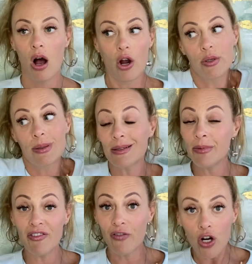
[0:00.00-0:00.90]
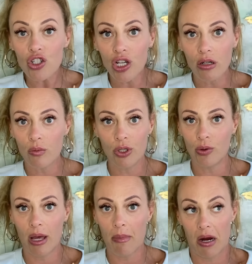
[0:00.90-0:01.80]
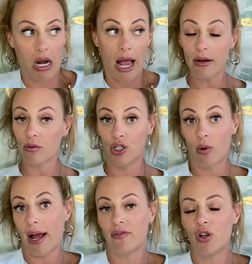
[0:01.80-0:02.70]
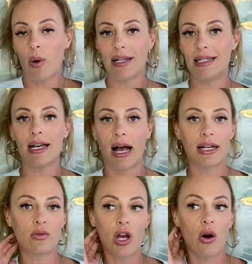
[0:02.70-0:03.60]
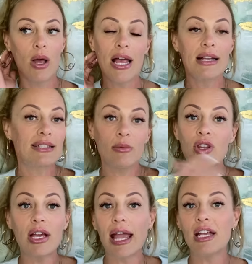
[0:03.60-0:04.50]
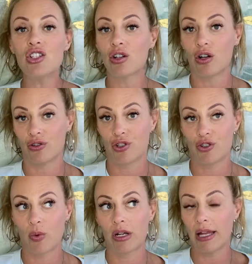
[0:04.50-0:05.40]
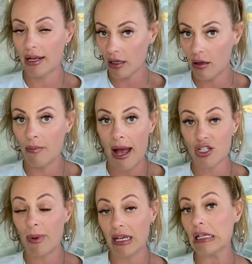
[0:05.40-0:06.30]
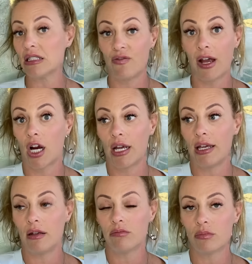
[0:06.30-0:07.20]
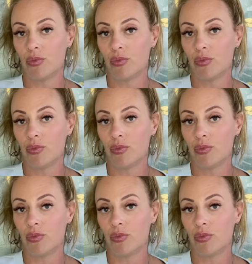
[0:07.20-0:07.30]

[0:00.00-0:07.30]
are you expected to be a virgin when you get married? I don't, you know, I have no idea. I don't know. Same with like Asian cultures where like matchmaking is very